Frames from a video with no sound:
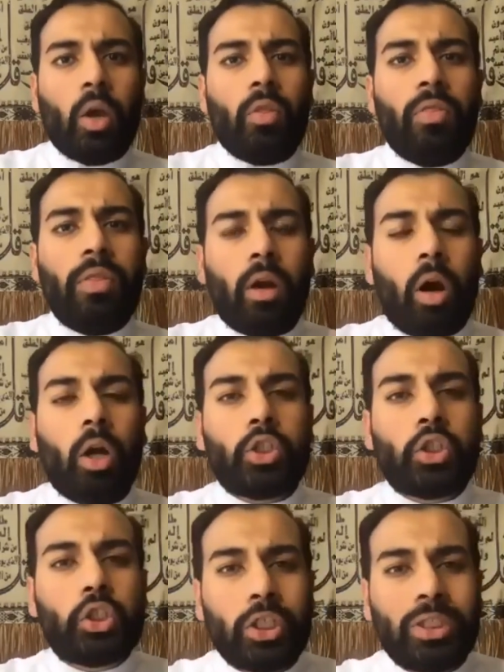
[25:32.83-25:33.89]
There are
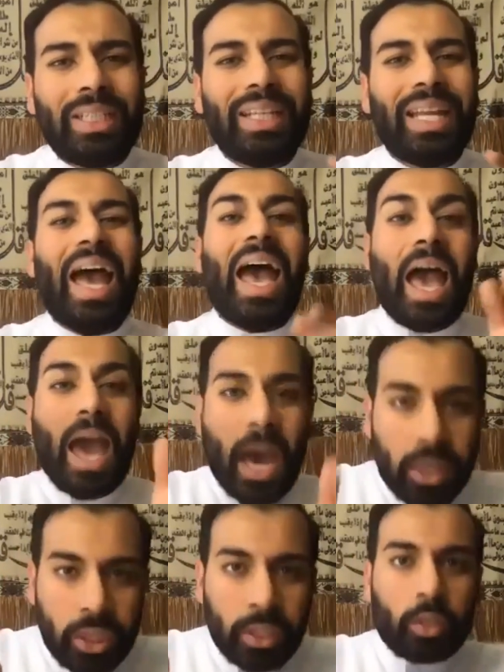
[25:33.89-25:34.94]
certain
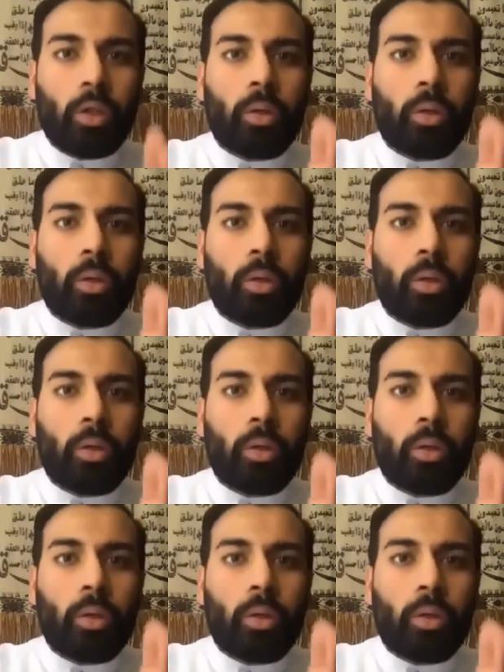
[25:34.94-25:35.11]
ethical